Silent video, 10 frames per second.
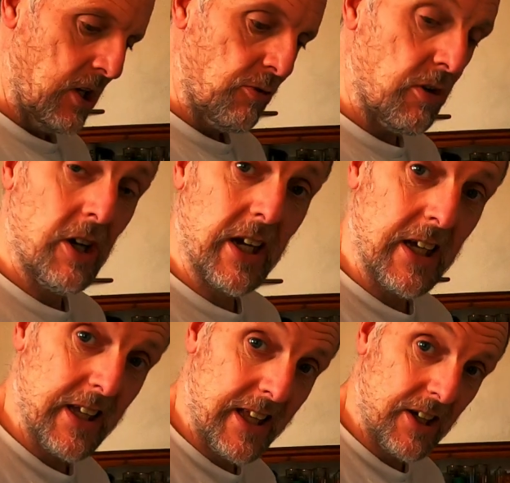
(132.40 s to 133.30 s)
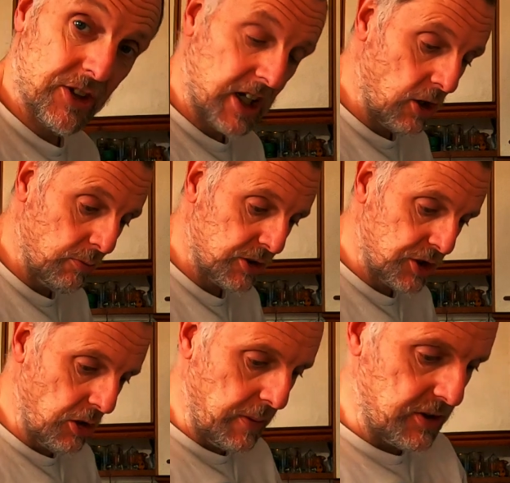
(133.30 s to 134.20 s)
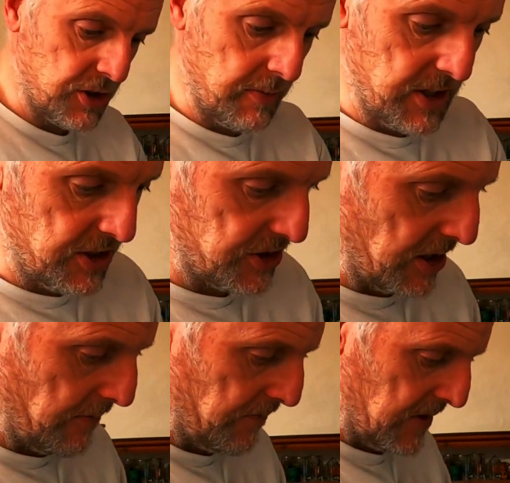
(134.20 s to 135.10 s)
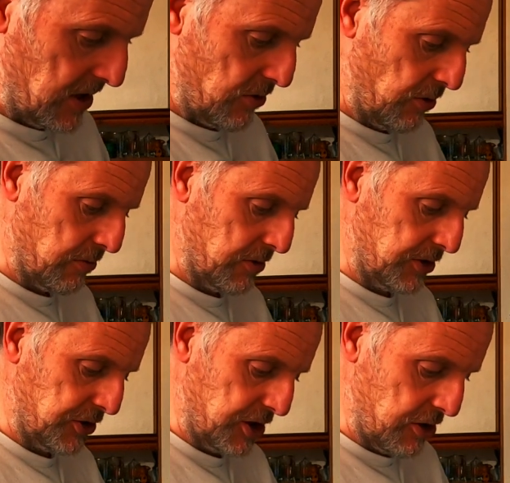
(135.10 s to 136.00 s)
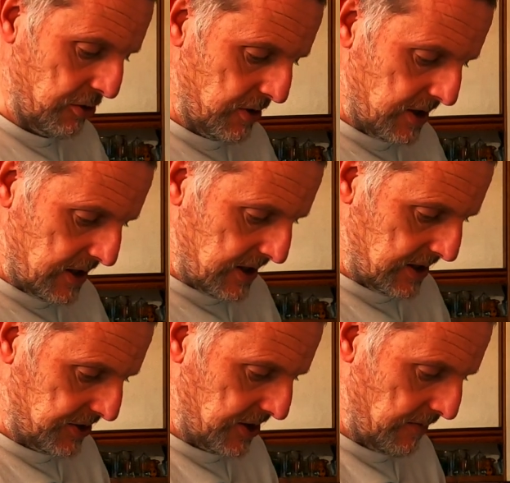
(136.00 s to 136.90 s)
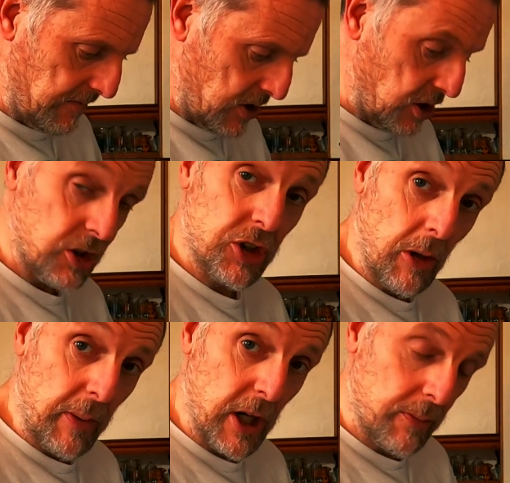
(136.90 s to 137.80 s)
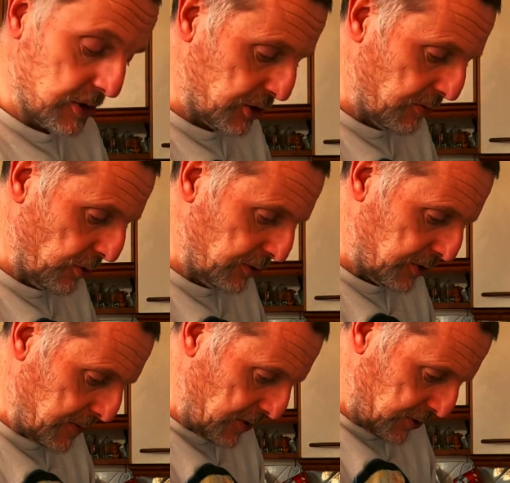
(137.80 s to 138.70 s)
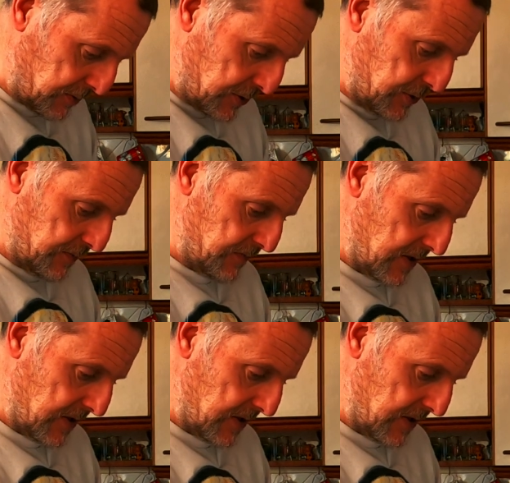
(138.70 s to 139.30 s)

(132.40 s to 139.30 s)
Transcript: Right, let's get on with chopping some of this up. What we want to do is chop it up as small as possible.